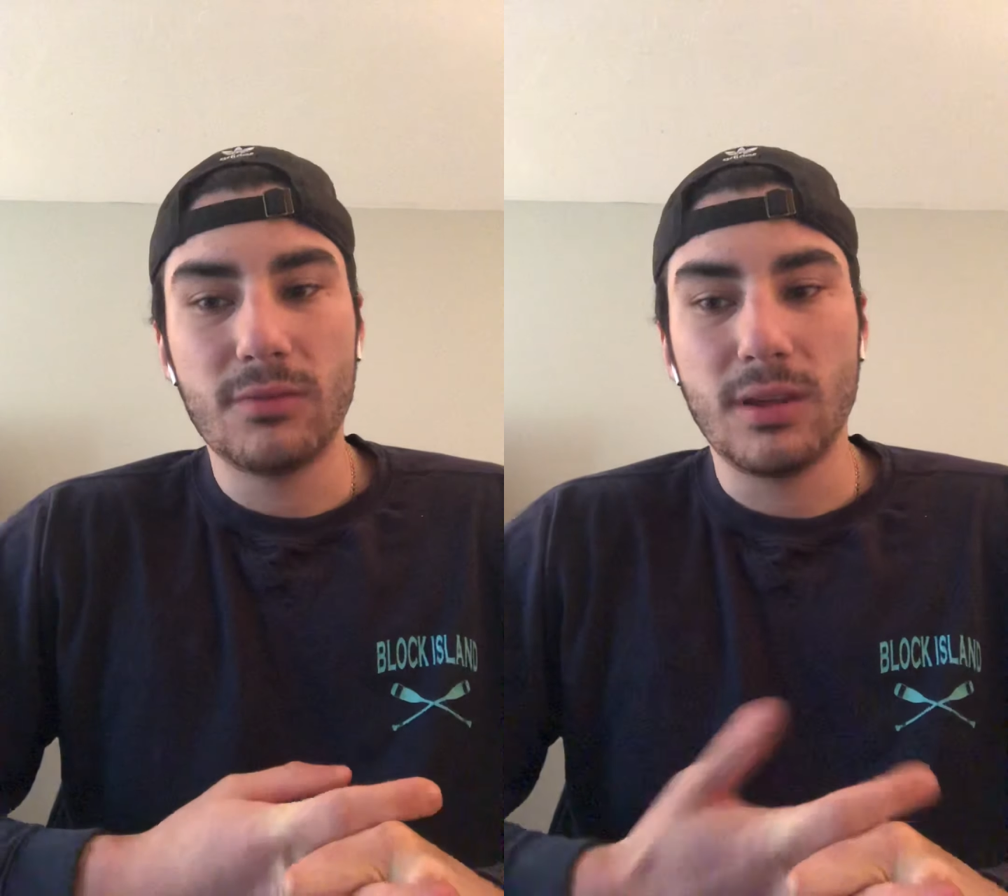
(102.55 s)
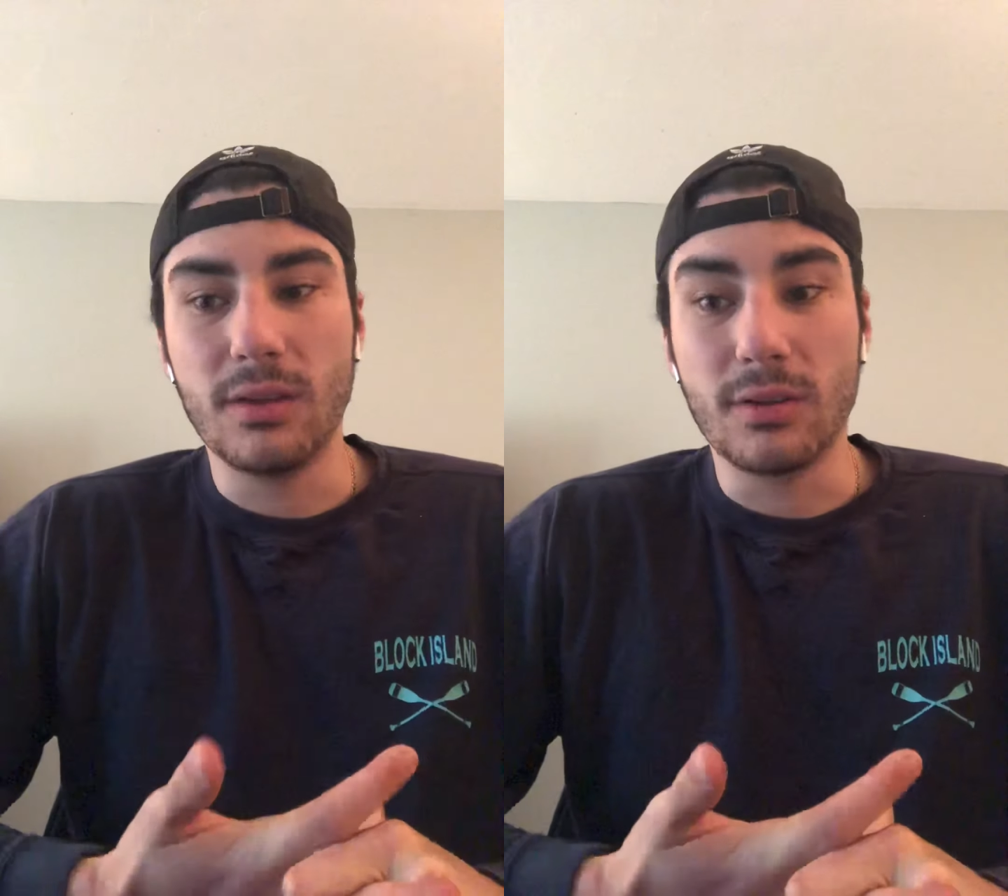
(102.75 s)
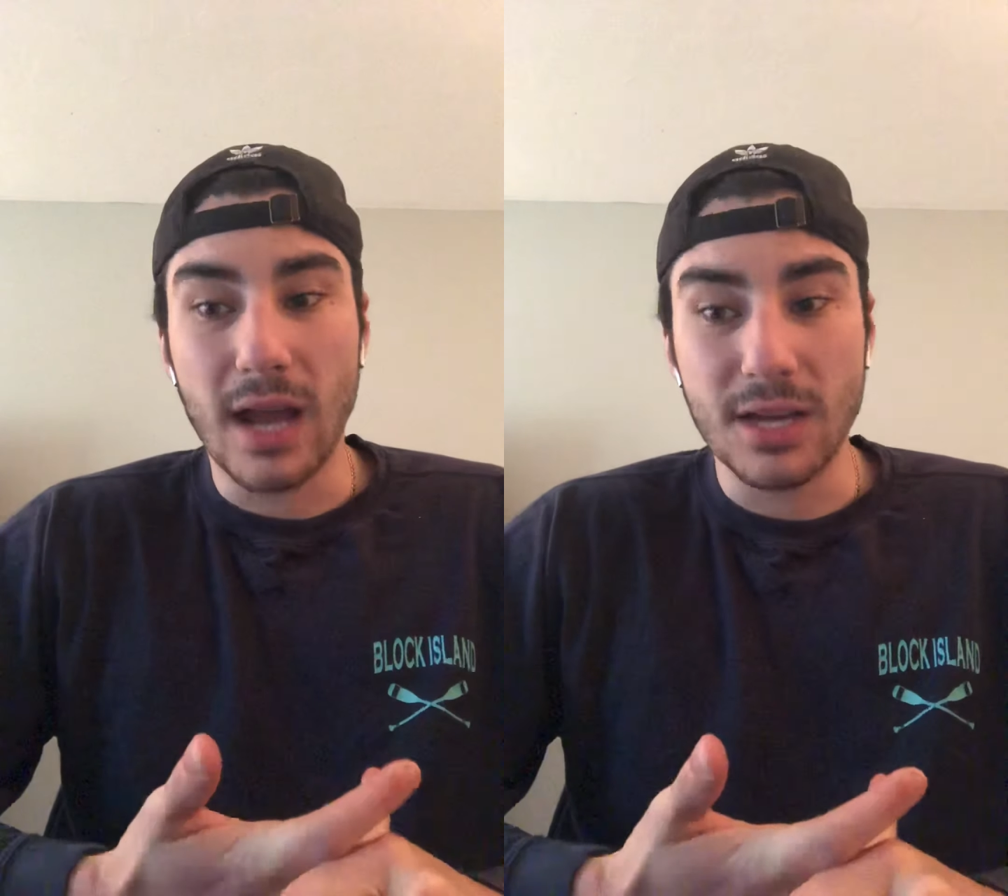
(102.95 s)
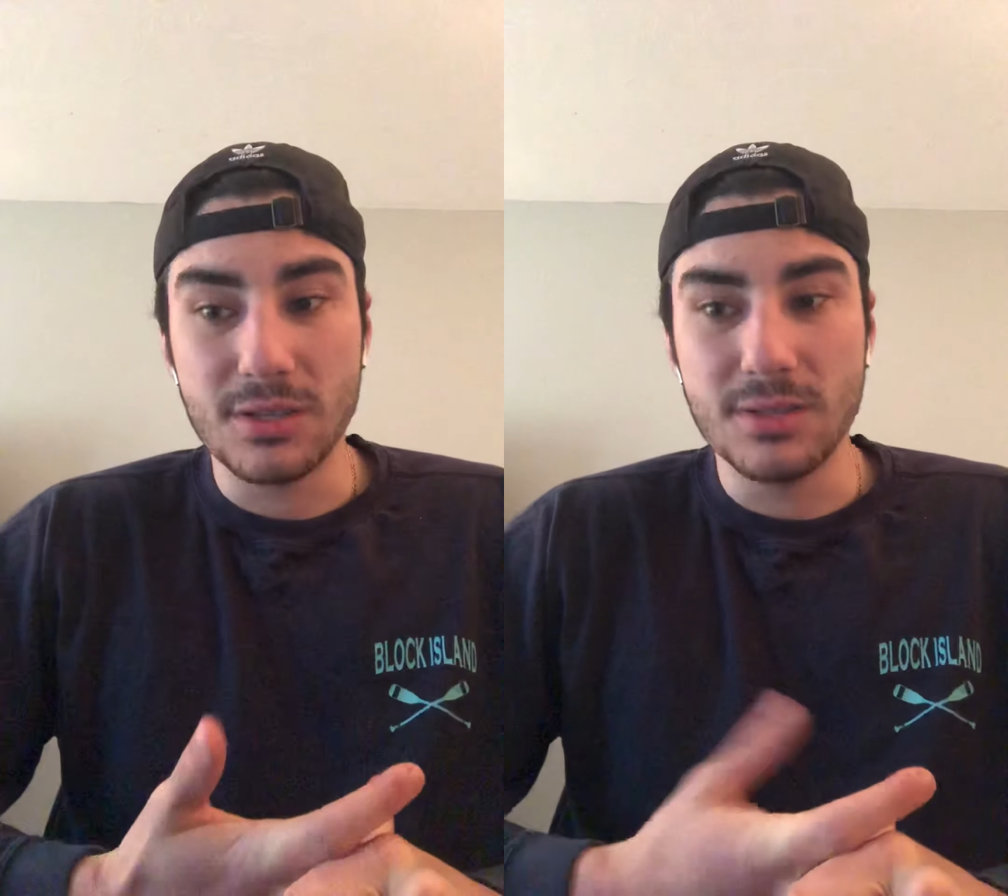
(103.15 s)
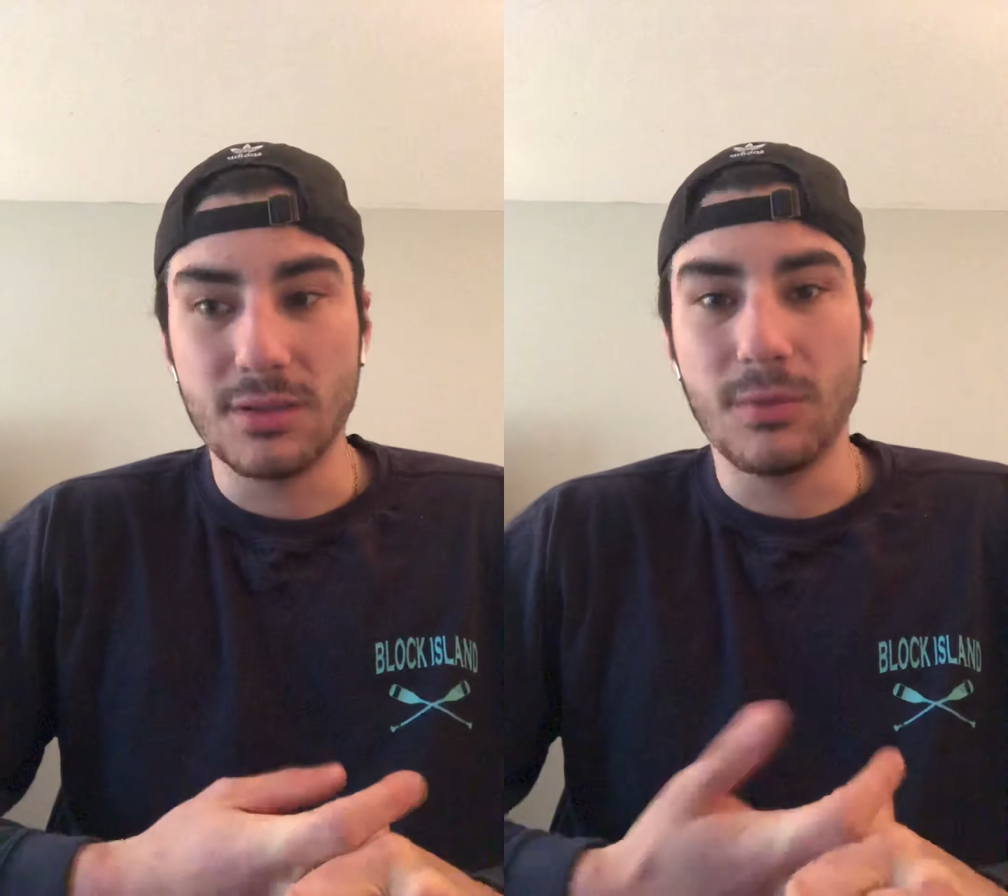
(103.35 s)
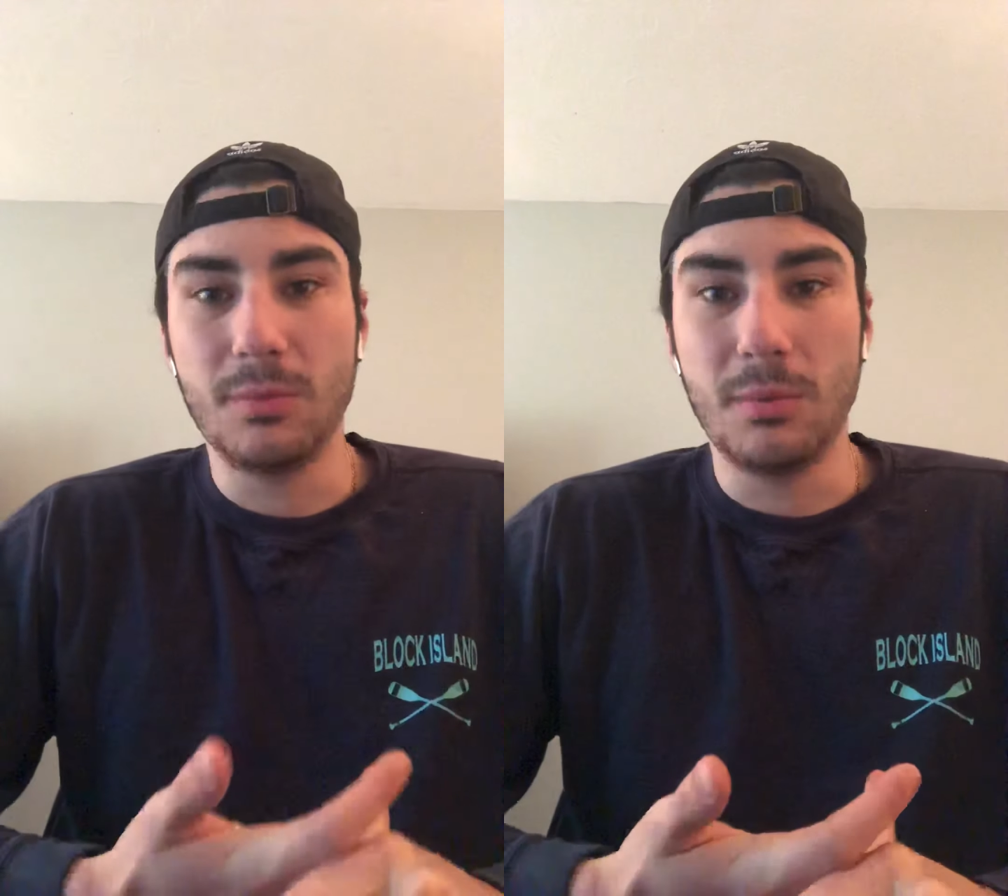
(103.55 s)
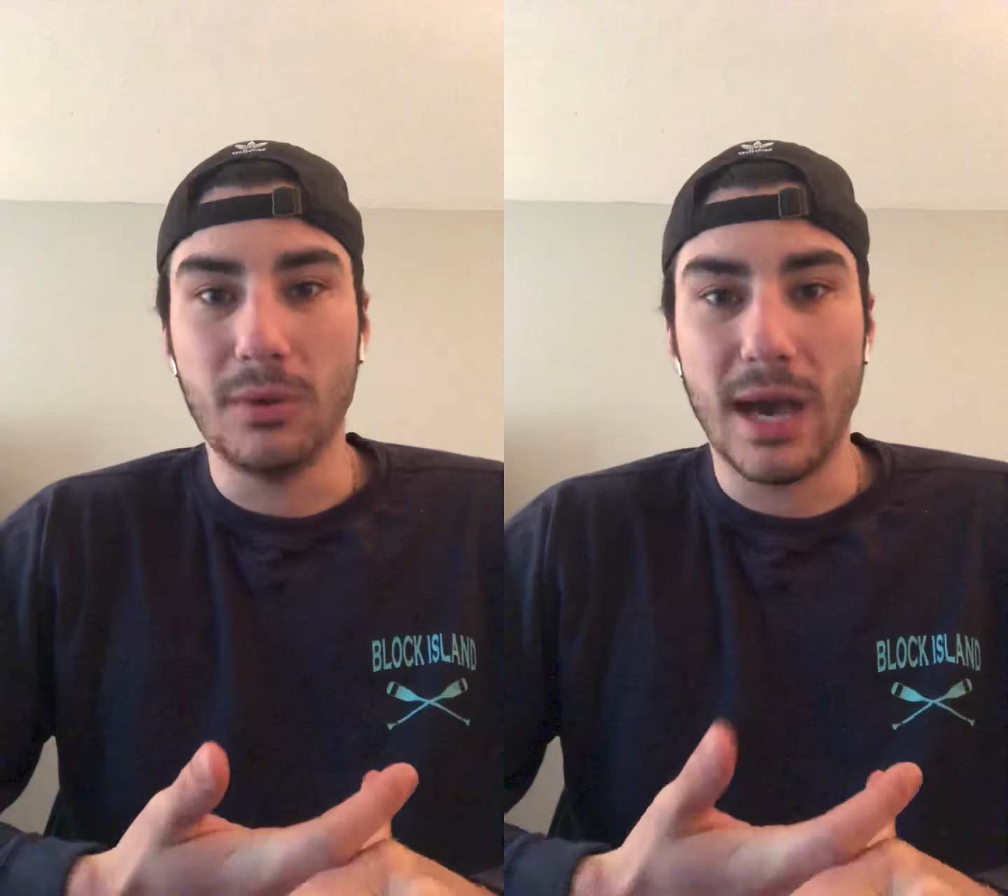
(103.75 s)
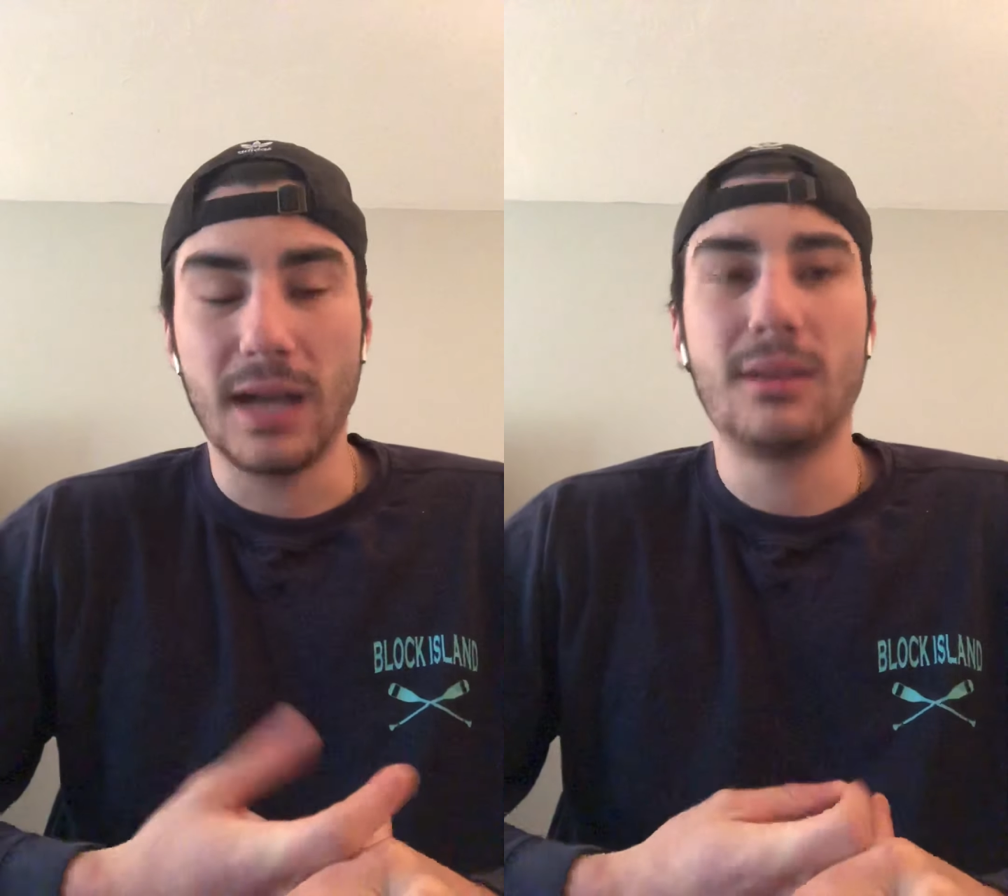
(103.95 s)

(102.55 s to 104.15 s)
interactions and the way people act